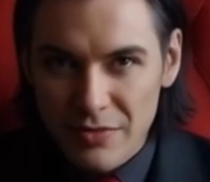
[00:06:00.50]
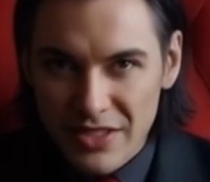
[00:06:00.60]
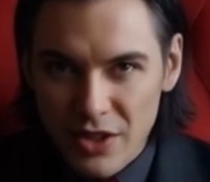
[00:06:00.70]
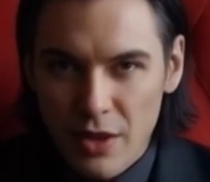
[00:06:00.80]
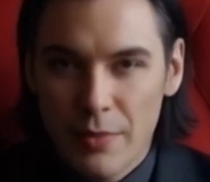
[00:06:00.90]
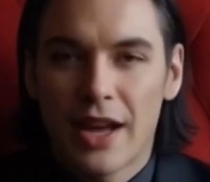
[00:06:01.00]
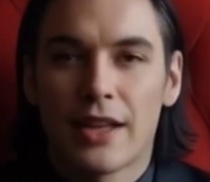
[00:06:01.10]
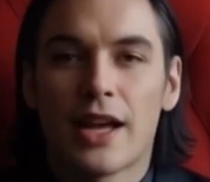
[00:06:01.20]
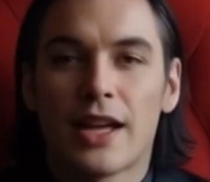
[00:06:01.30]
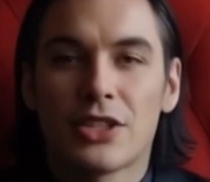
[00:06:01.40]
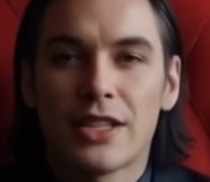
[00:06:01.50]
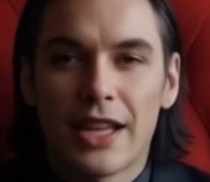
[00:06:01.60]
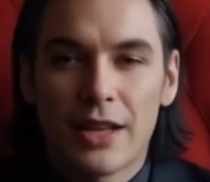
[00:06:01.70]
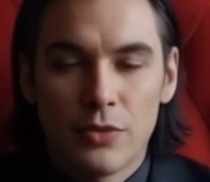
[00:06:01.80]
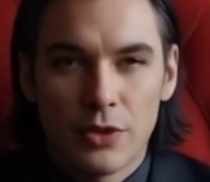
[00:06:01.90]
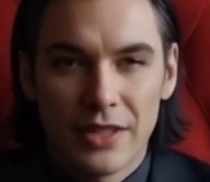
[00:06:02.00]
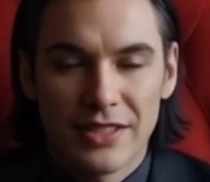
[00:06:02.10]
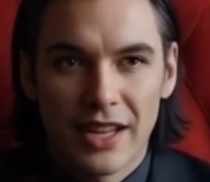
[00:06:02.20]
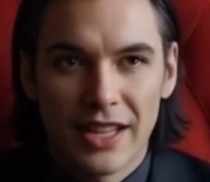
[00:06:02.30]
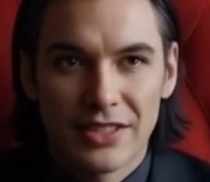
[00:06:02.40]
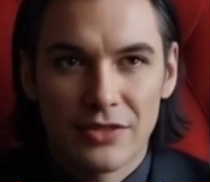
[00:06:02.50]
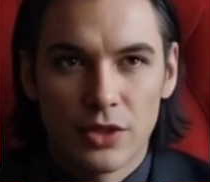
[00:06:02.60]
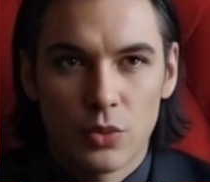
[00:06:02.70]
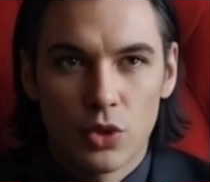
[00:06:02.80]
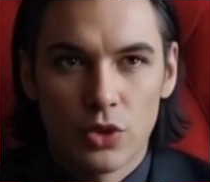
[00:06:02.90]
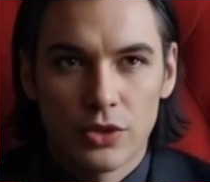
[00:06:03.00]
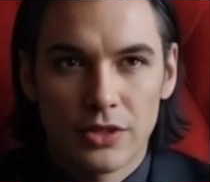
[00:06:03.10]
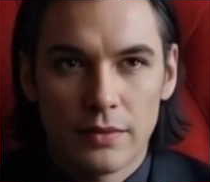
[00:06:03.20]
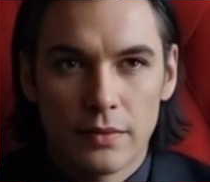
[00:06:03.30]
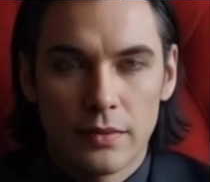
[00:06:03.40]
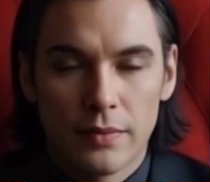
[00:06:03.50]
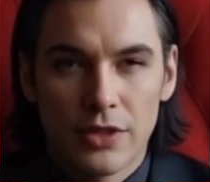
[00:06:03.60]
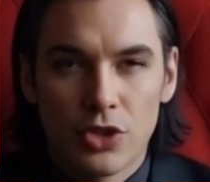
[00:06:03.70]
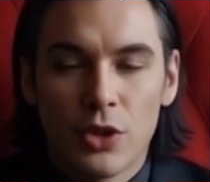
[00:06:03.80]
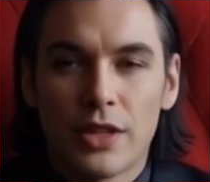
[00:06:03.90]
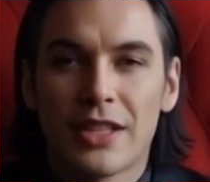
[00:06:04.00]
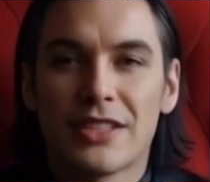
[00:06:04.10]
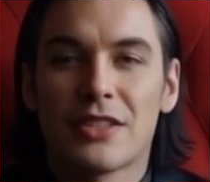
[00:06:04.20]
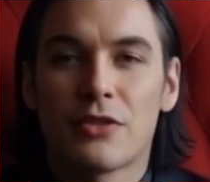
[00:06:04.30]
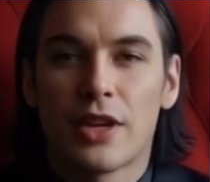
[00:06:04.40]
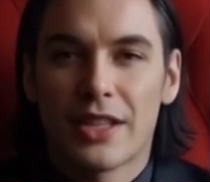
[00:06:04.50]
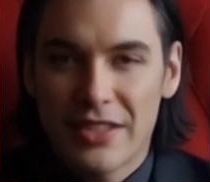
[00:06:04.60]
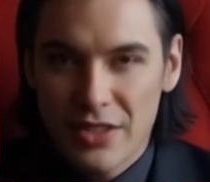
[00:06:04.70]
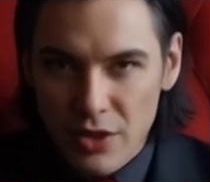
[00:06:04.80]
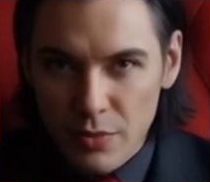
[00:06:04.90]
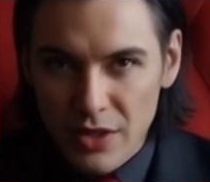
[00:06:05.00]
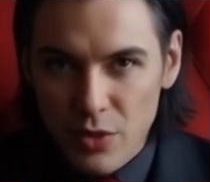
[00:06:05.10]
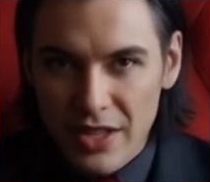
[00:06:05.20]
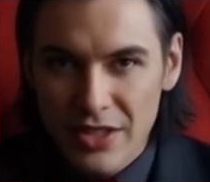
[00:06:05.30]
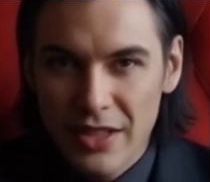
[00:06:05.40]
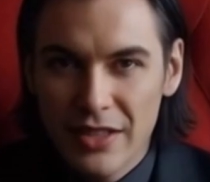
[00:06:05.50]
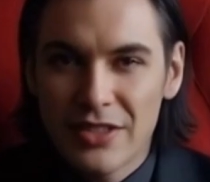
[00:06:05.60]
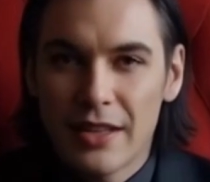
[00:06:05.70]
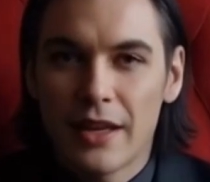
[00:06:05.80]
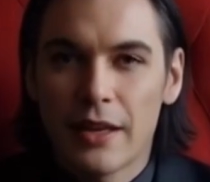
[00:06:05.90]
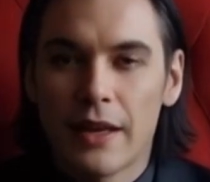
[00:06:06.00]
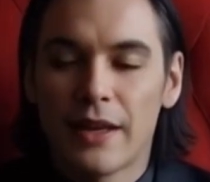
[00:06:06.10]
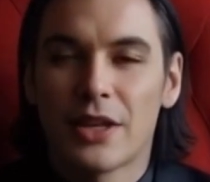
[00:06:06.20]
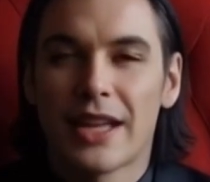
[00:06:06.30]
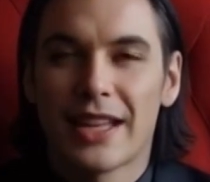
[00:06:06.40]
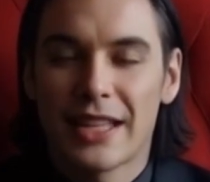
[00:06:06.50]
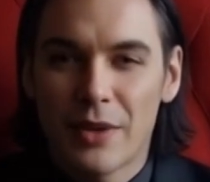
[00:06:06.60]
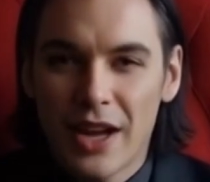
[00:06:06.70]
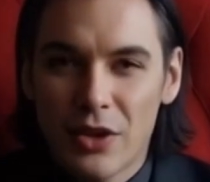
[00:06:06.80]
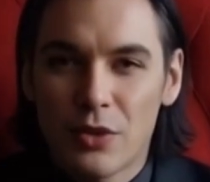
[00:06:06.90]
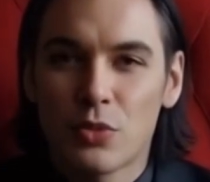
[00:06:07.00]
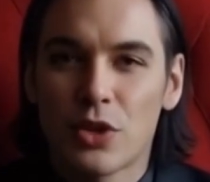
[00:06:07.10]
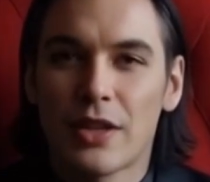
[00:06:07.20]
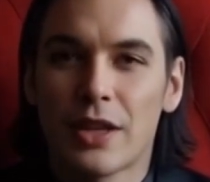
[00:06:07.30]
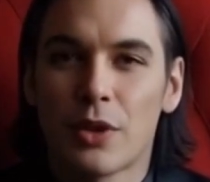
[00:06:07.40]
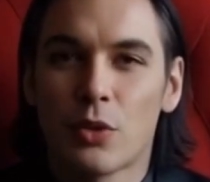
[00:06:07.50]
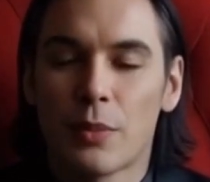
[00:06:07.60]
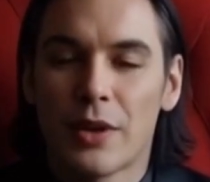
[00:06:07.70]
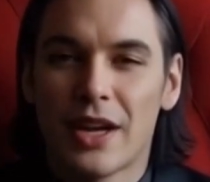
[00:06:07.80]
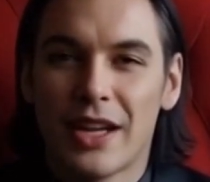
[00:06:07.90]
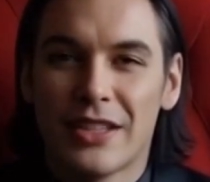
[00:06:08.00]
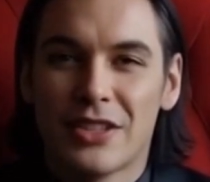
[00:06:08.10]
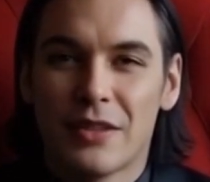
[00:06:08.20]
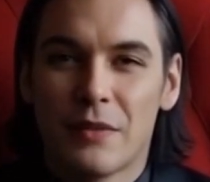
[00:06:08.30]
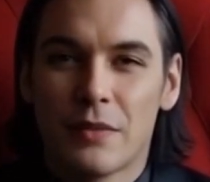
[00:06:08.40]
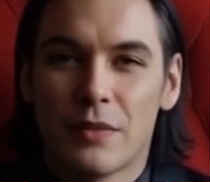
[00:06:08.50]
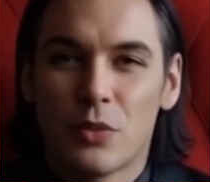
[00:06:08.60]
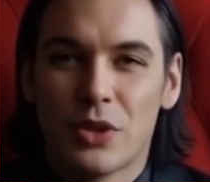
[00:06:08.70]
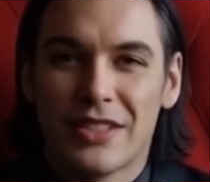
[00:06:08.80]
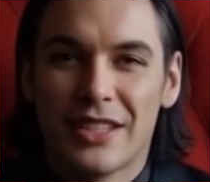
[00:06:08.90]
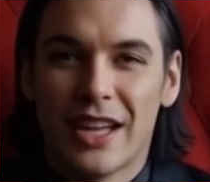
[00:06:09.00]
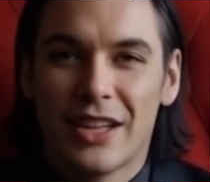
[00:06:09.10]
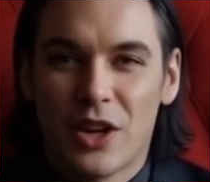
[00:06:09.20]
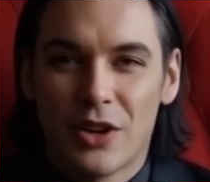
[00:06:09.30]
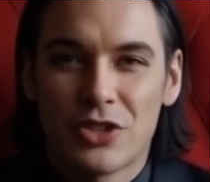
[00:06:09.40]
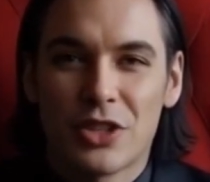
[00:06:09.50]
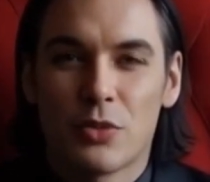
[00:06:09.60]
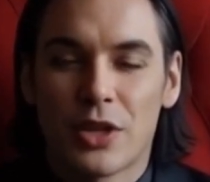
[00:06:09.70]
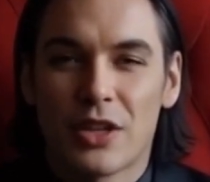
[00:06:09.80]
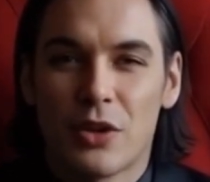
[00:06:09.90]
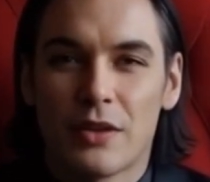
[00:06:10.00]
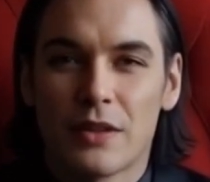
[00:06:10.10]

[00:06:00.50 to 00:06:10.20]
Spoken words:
bizarre backlash came from the scientific world. Journalists flooded CERN with questions. Could antimatter really be weaponized? Was the technology real?